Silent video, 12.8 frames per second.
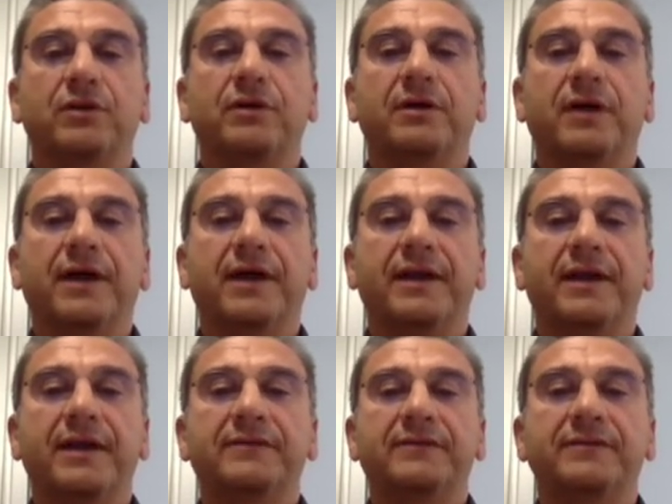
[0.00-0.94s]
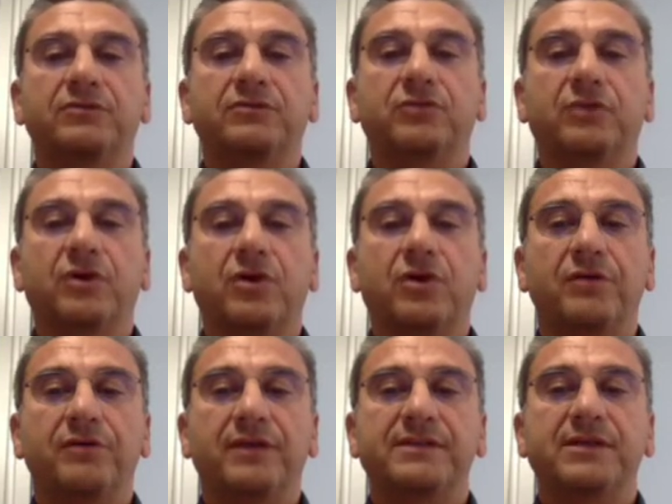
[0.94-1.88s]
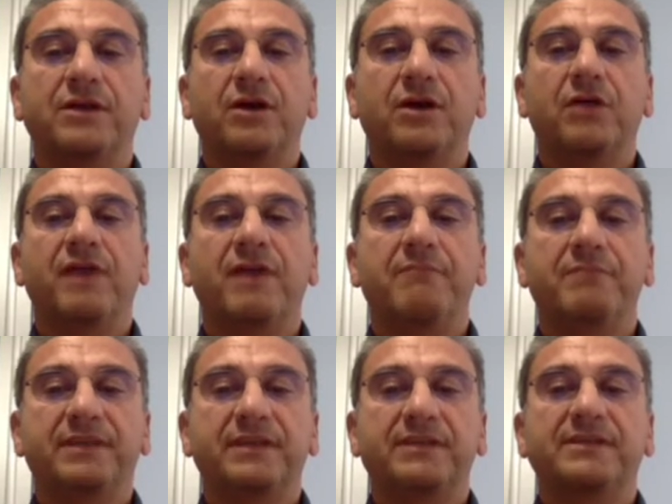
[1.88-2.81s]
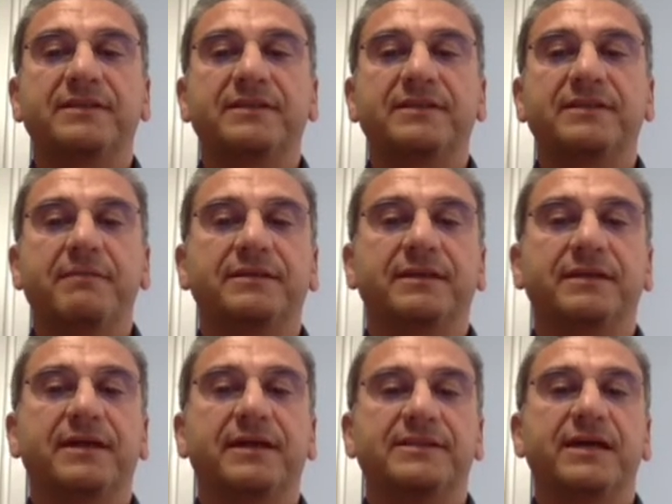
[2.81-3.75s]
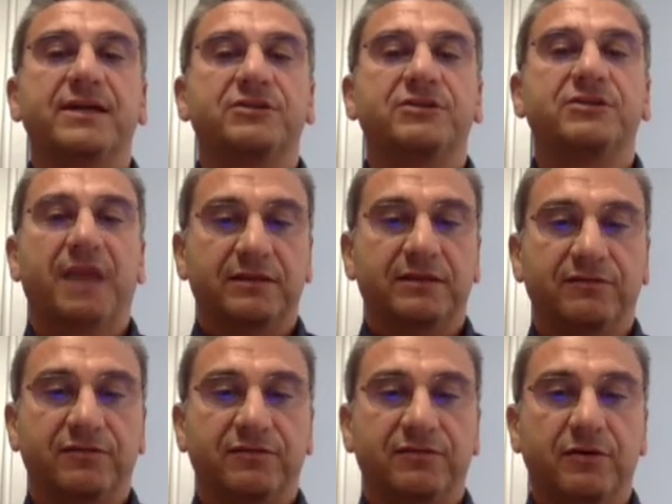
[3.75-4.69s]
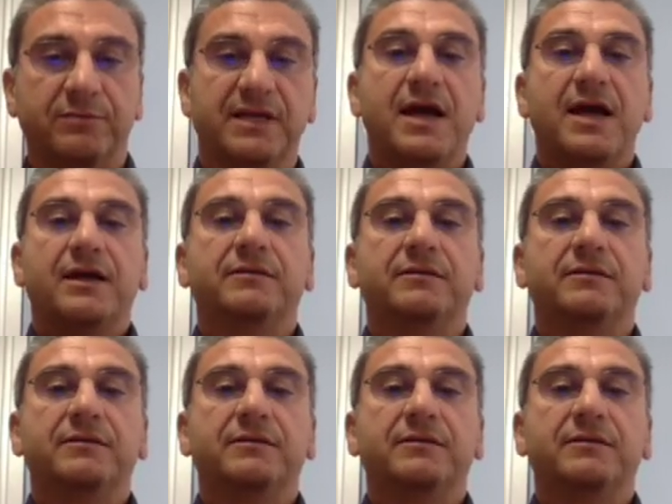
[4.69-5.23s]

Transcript: tool related to the contents of EPTRI's thematic research platforms.